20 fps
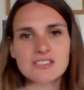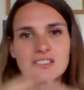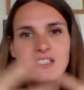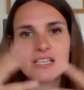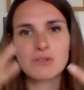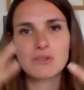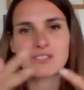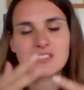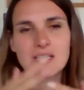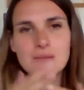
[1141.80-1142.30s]
is
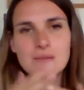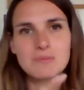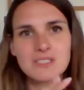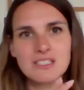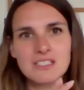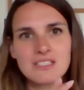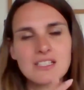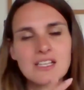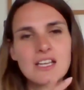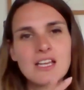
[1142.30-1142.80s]
now
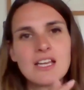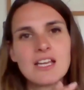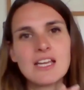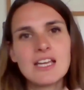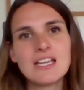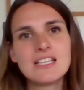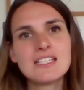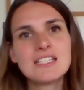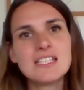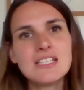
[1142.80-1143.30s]
accepted.
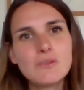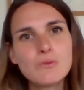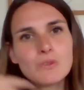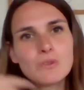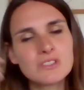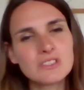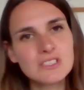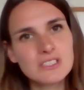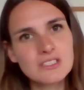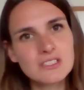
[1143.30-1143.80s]
And he
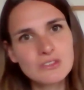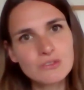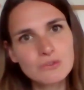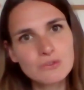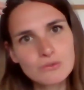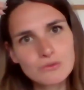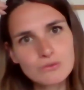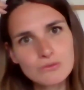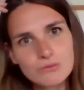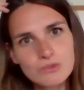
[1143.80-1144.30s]
wanted
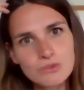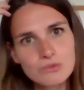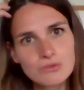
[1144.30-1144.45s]
to